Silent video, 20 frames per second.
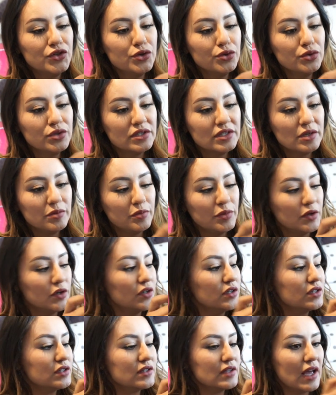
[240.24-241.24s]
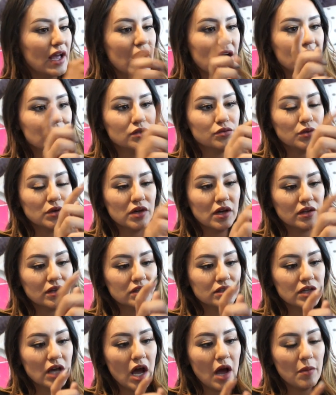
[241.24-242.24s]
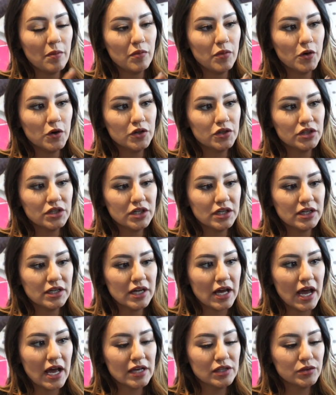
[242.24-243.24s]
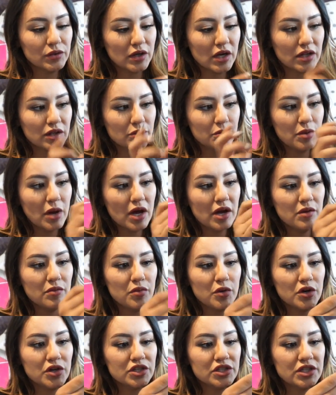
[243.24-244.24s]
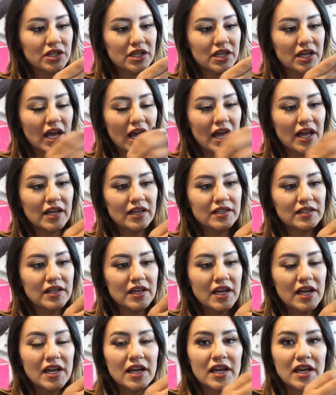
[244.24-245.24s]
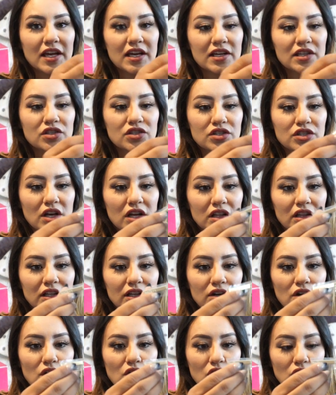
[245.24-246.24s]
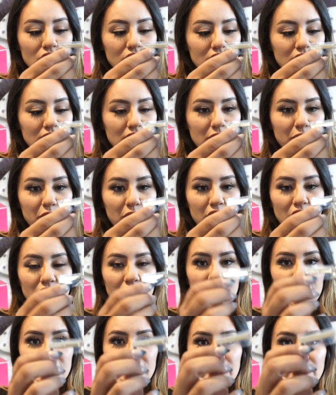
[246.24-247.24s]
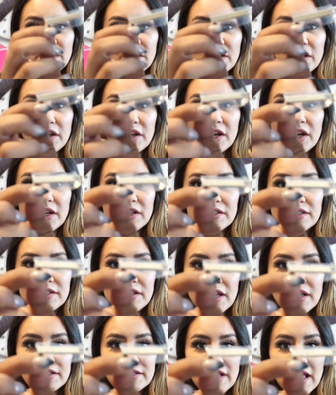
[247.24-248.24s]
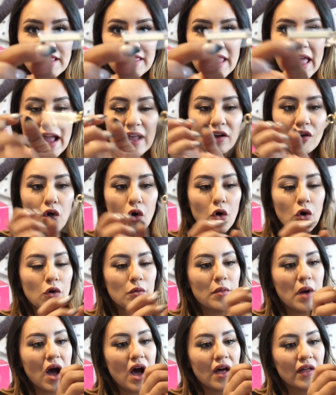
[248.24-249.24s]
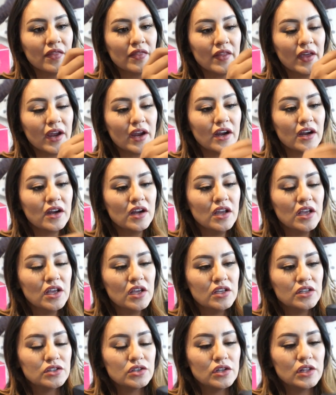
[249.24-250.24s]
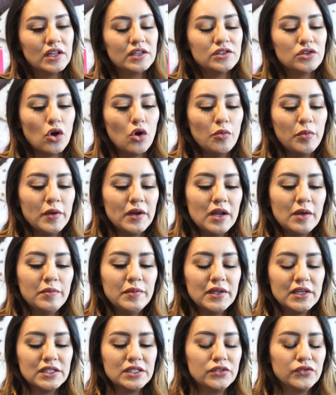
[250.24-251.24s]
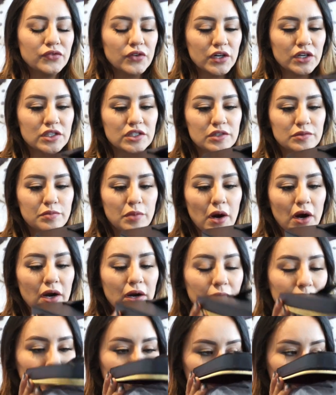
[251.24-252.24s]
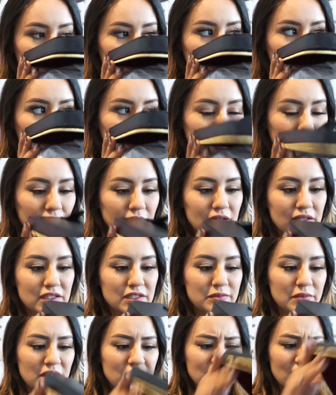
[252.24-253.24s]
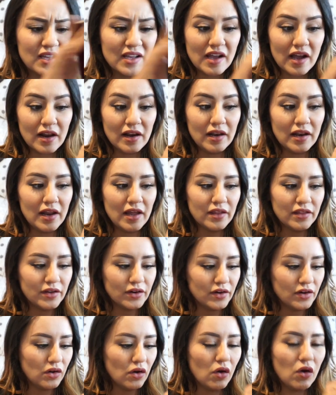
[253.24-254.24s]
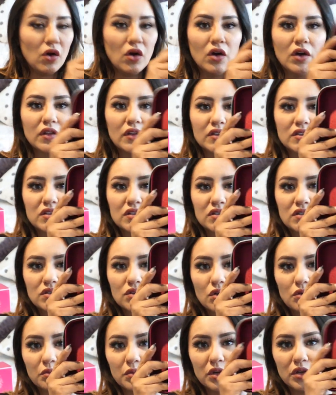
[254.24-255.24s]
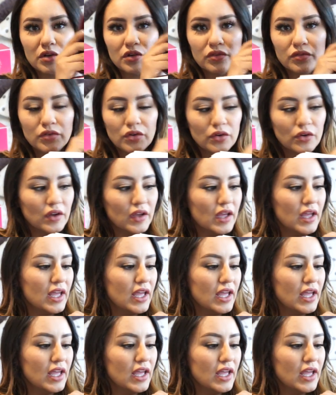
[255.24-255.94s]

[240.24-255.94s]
two zippers. It has one on the top portion and it has one on the bottom portion, and each little zipper thing says Lancôme on there. So let's open up this first part, and it smells like leather. Oh, this is so beautiful.